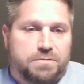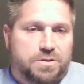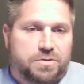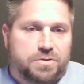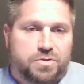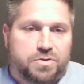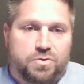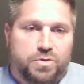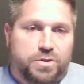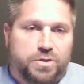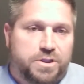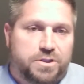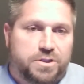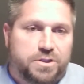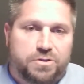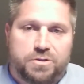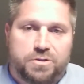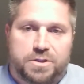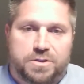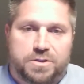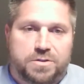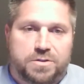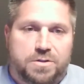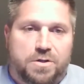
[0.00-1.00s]
school
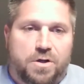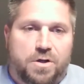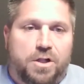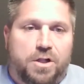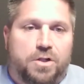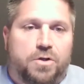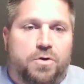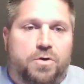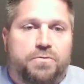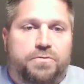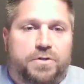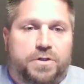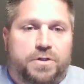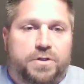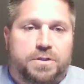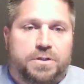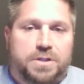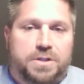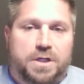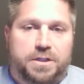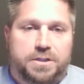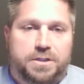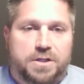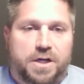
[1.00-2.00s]
districts all over
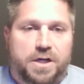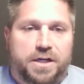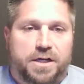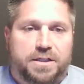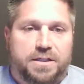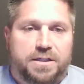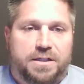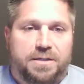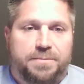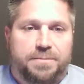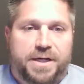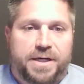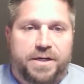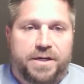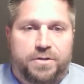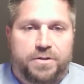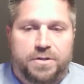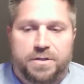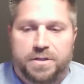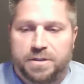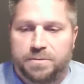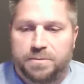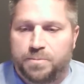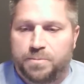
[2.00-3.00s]
are talking
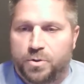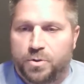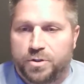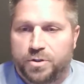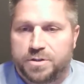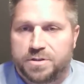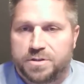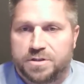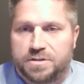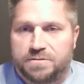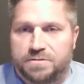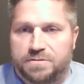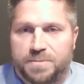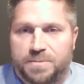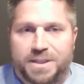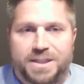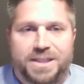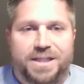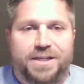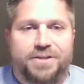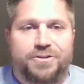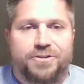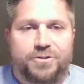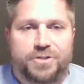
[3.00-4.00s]
about the importance of
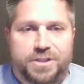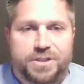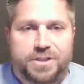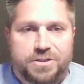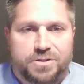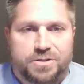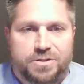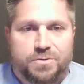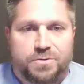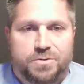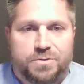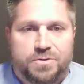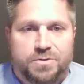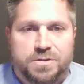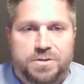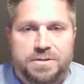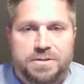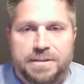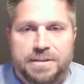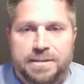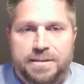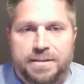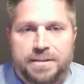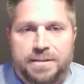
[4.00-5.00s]
many other issues.
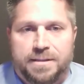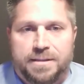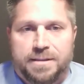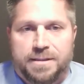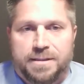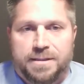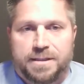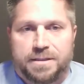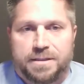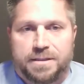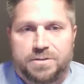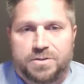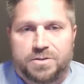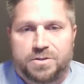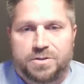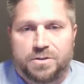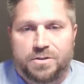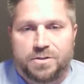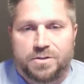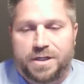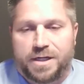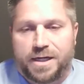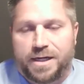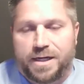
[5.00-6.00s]
And
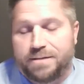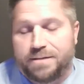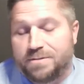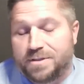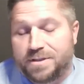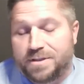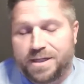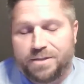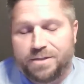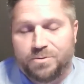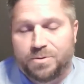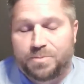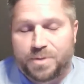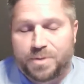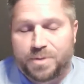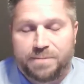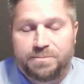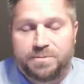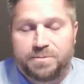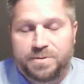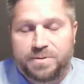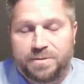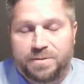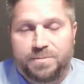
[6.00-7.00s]
so that would
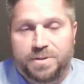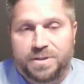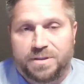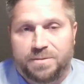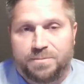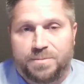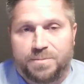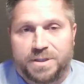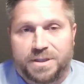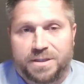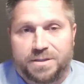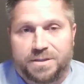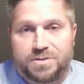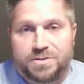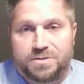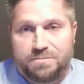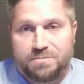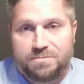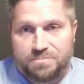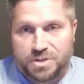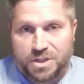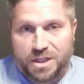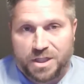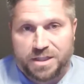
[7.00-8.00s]
probably be the
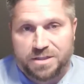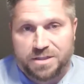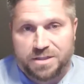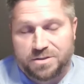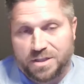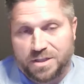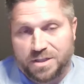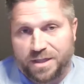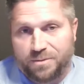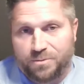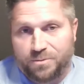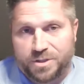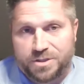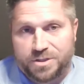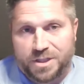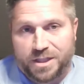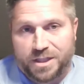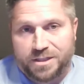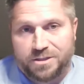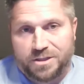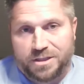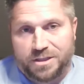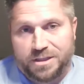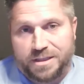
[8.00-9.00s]
biggest change that I wish
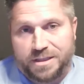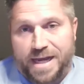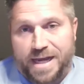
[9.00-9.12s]
I could